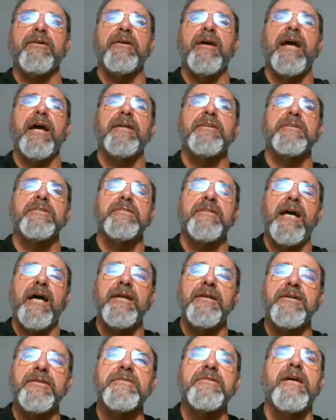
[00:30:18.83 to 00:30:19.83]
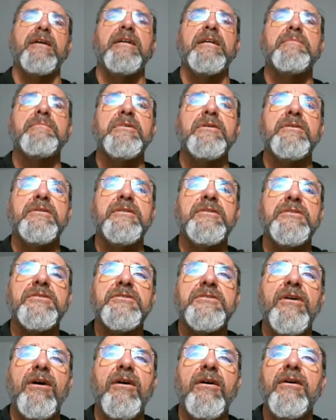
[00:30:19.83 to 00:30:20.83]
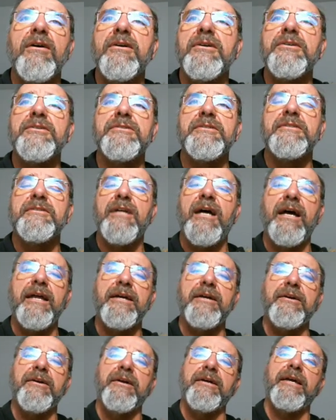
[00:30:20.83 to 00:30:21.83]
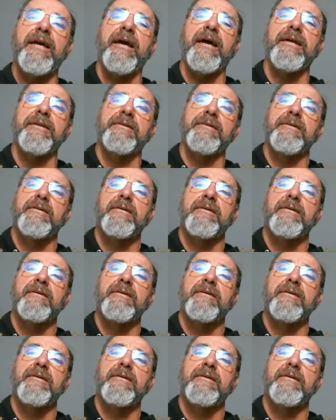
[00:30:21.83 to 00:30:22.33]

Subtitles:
and the sign of the sun and the moon and the stars is not here yet.